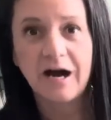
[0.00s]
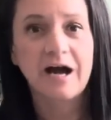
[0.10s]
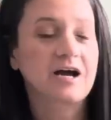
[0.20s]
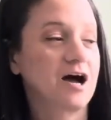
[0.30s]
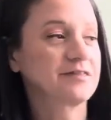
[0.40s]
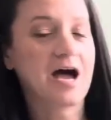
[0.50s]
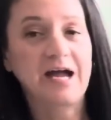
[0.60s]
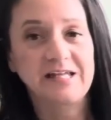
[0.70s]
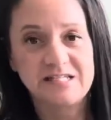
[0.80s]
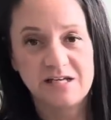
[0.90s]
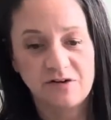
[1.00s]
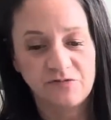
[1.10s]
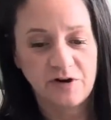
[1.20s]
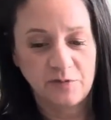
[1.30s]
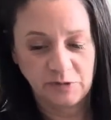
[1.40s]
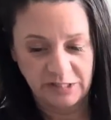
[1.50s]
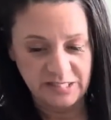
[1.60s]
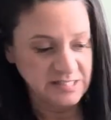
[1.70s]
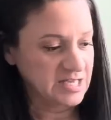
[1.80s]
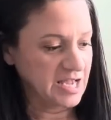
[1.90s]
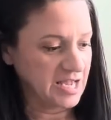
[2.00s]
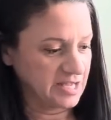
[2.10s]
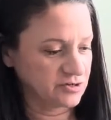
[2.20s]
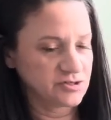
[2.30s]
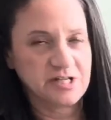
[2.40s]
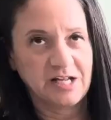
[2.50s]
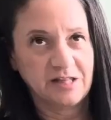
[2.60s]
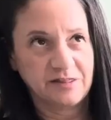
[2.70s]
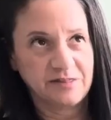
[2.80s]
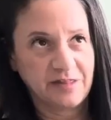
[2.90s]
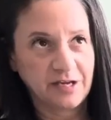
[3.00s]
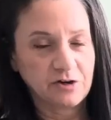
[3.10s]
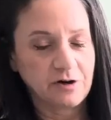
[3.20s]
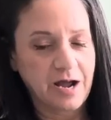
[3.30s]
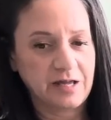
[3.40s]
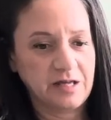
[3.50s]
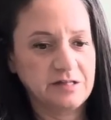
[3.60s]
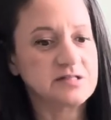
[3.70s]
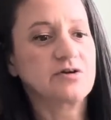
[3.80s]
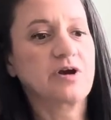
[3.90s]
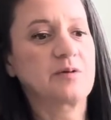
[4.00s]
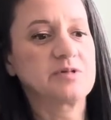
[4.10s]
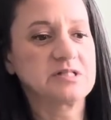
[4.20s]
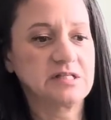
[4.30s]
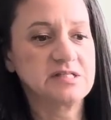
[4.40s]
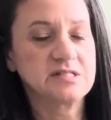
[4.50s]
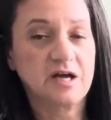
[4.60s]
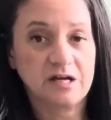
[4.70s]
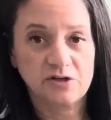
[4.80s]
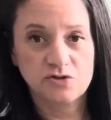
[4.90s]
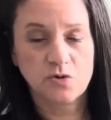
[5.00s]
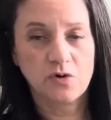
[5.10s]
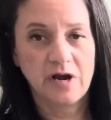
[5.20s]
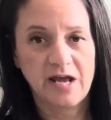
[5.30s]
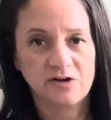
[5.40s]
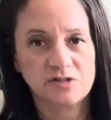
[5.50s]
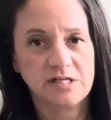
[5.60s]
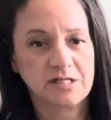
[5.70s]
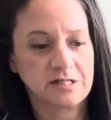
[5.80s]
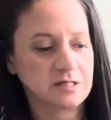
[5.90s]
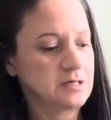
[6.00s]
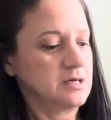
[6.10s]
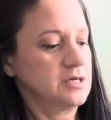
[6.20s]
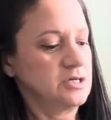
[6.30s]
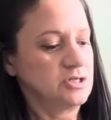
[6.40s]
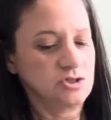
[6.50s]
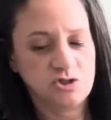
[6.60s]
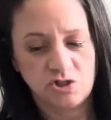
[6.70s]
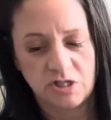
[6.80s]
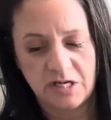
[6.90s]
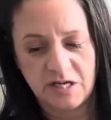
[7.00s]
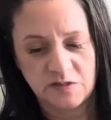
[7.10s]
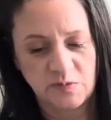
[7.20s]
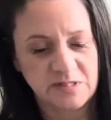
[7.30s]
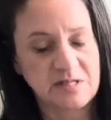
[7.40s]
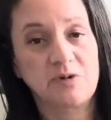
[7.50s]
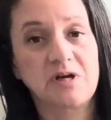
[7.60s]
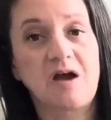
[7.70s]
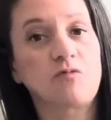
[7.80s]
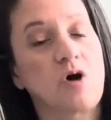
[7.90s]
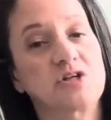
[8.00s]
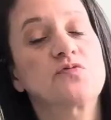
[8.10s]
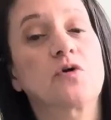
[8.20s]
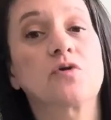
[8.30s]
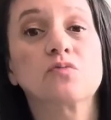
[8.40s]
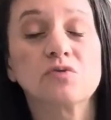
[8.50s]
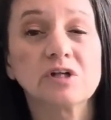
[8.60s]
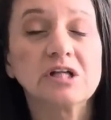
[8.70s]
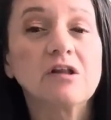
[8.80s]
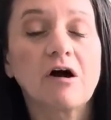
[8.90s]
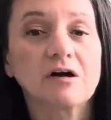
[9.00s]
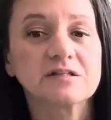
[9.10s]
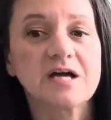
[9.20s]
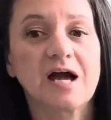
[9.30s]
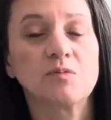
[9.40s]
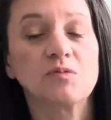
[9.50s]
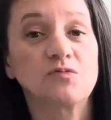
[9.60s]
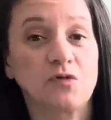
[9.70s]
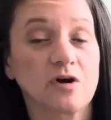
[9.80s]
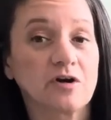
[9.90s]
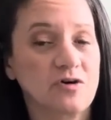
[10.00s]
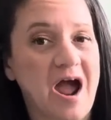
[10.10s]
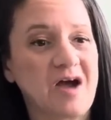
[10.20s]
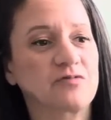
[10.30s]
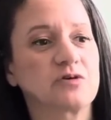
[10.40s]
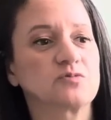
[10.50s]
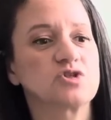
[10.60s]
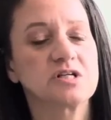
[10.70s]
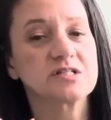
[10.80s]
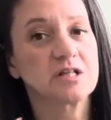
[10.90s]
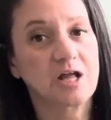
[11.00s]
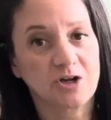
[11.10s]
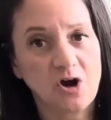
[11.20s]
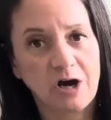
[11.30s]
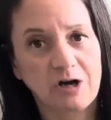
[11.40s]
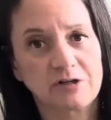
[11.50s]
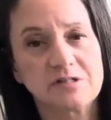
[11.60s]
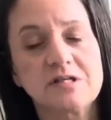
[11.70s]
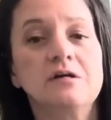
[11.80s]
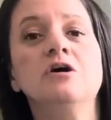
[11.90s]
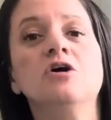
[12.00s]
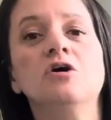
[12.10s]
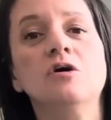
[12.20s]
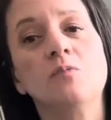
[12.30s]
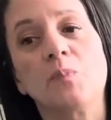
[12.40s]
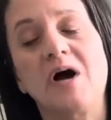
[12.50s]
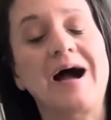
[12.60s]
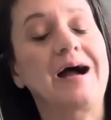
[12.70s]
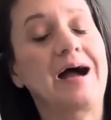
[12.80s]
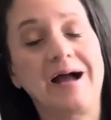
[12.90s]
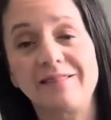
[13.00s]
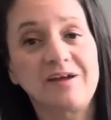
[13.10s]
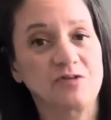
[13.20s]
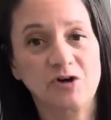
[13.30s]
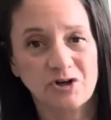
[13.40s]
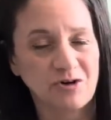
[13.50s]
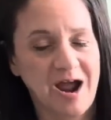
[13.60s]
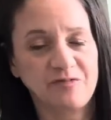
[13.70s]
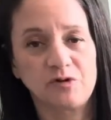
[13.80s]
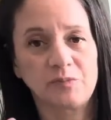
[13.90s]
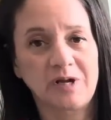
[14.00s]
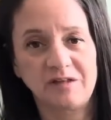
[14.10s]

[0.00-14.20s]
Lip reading: I got the idea from Lisa Anderson. I think her Instagram is Lisa_Anderson. She has been someone I've watched for a really long time for her craft room. She does a lot of cards, but I love her craft room.